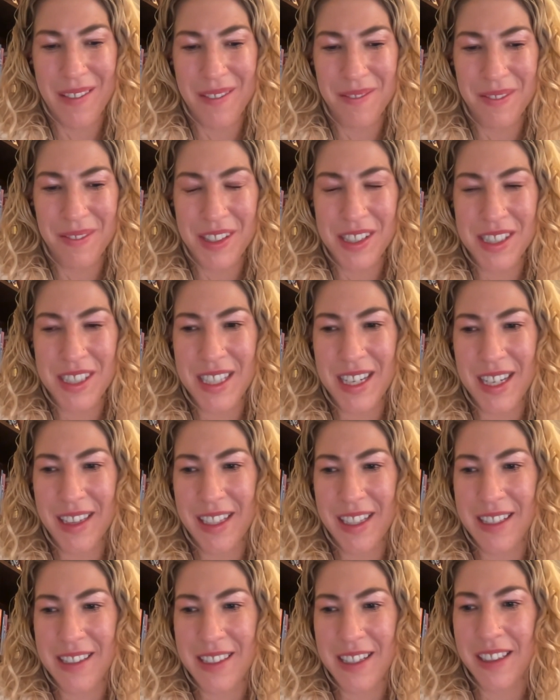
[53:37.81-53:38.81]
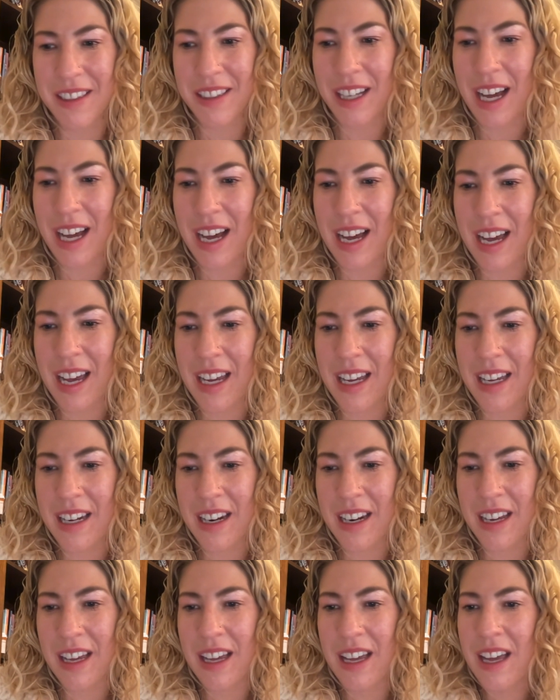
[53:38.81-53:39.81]
just seeing things
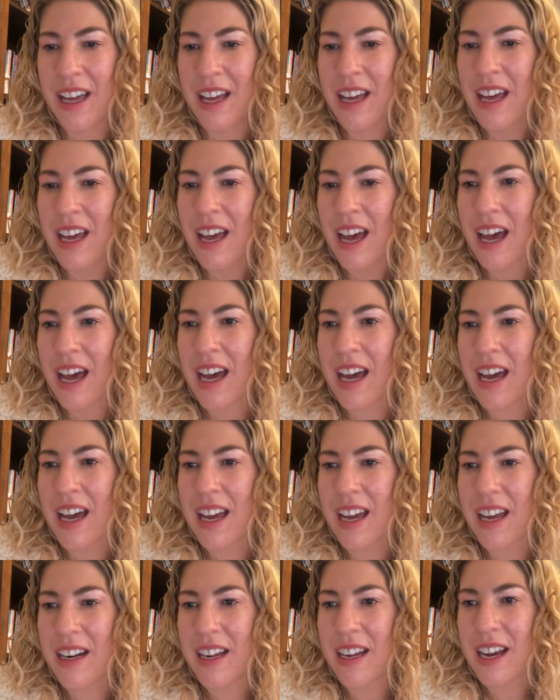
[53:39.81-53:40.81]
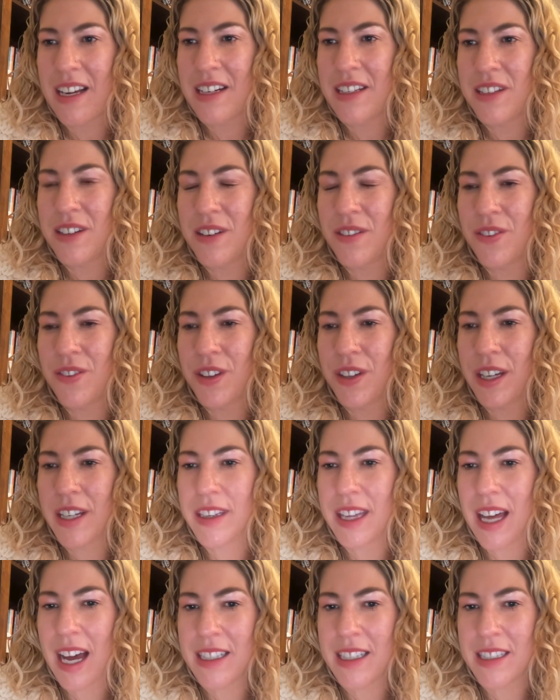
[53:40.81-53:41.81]
online. And I do feel like
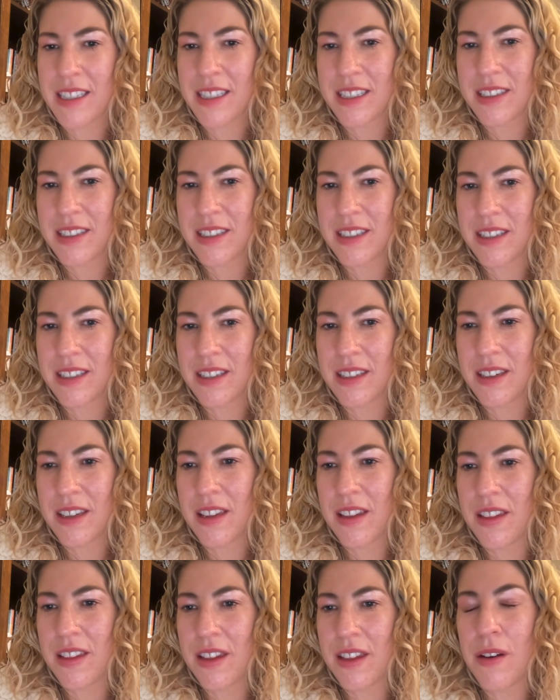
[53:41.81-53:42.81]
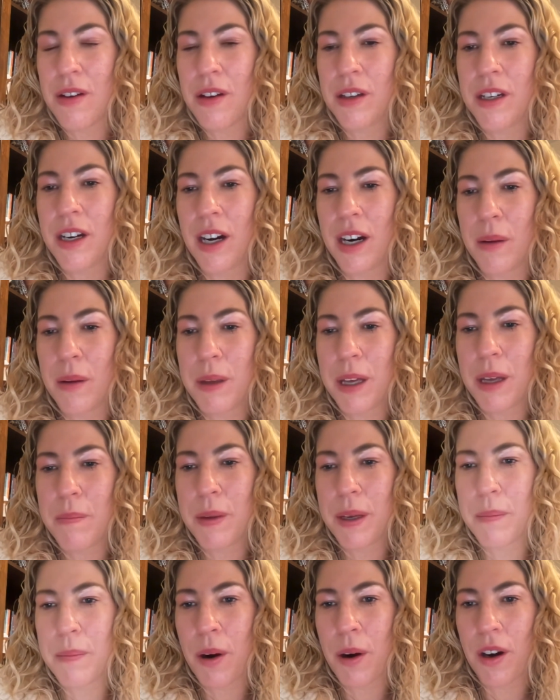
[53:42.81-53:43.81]
that's gonna be a
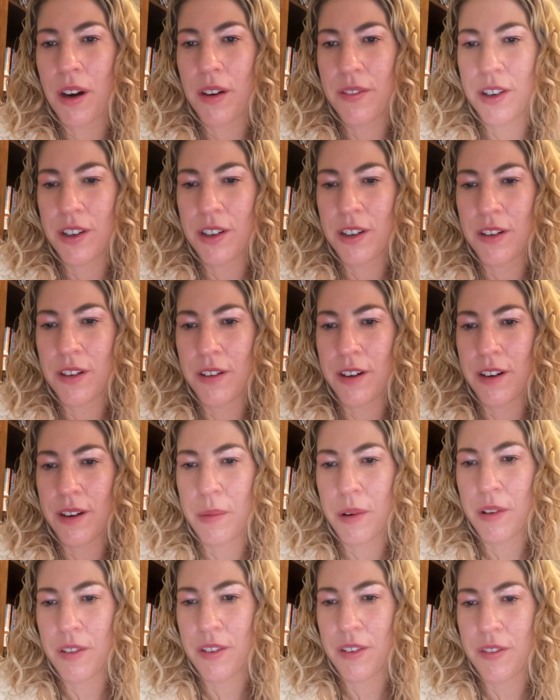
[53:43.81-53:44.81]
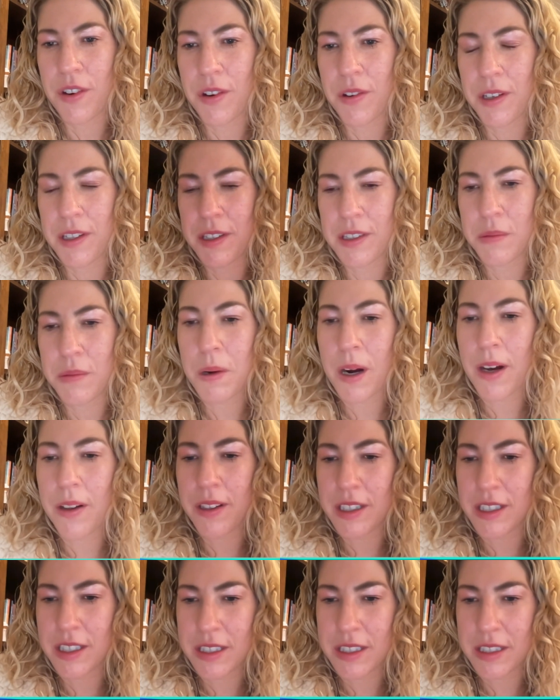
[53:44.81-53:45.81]
big part of your career moving forward as well,
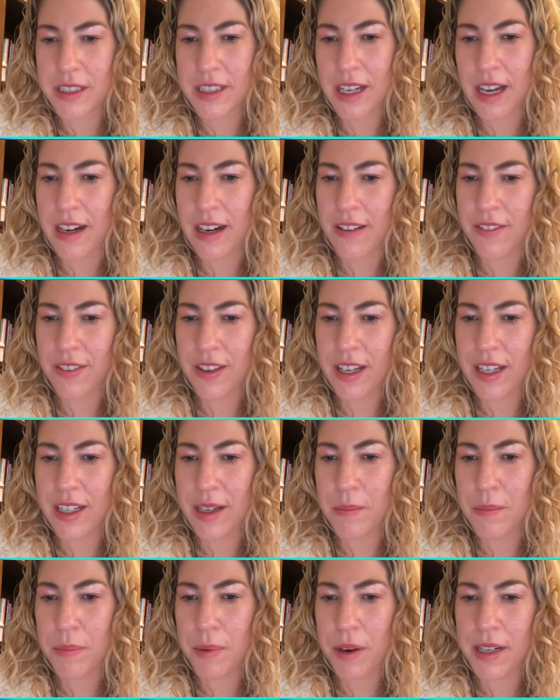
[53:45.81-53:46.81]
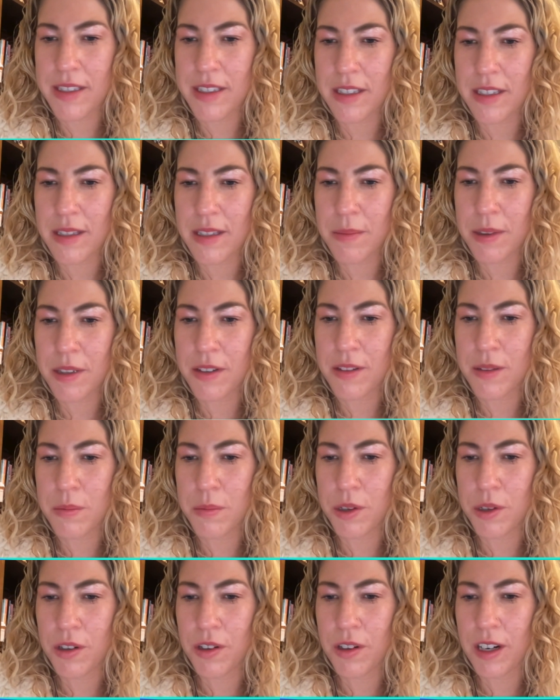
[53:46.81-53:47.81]
as just kind of like embracing some of those
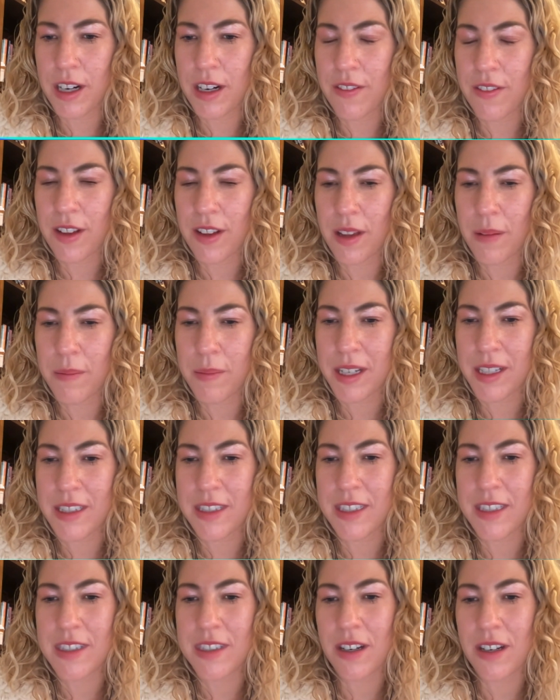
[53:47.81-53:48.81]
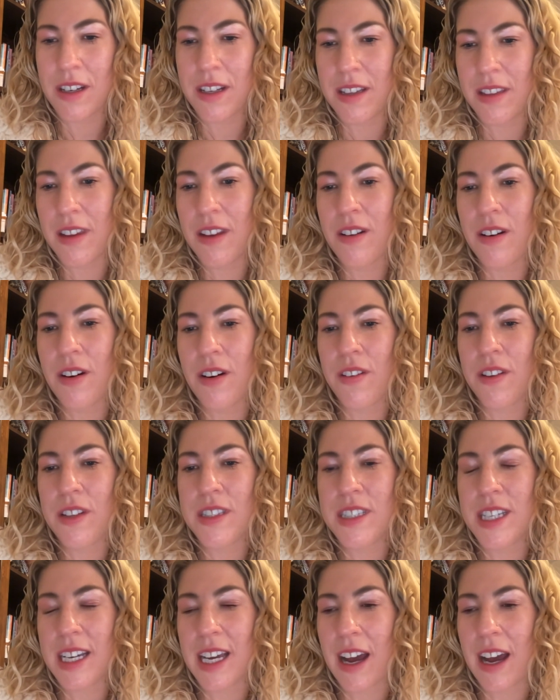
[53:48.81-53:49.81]
more creative elements. It's
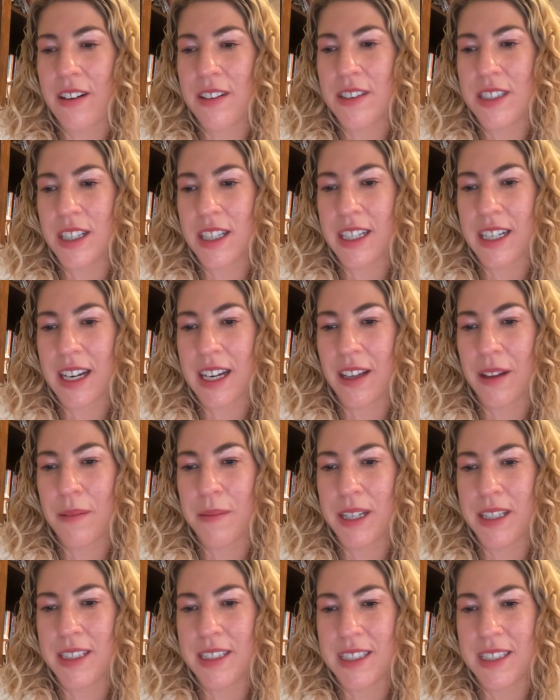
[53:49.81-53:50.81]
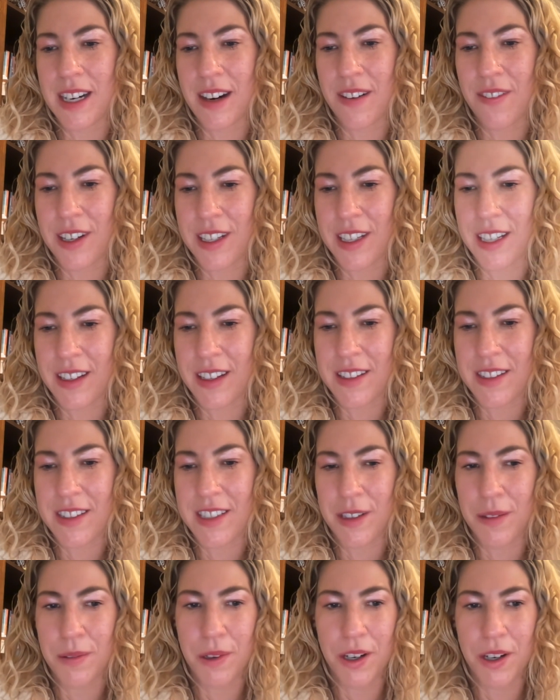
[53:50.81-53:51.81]
it's the counseling elements and everything else that
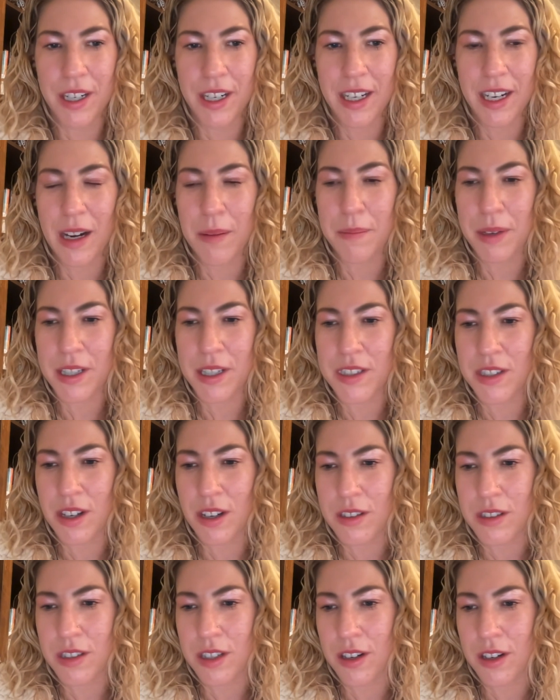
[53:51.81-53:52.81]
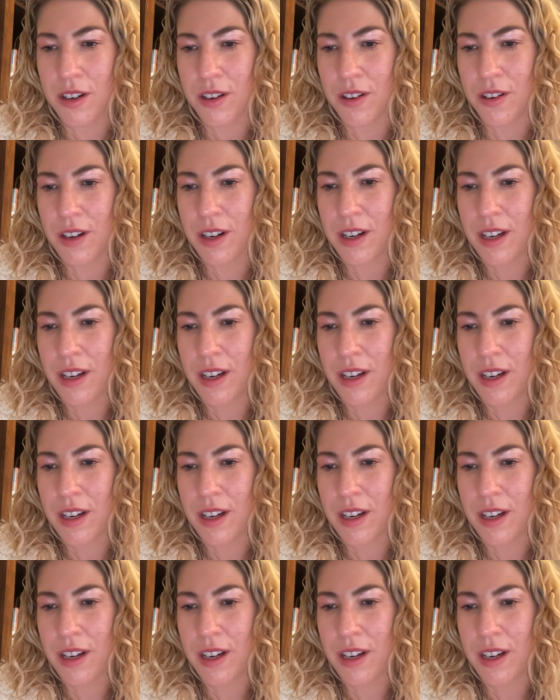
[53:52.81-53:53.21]
you're working on, but it's also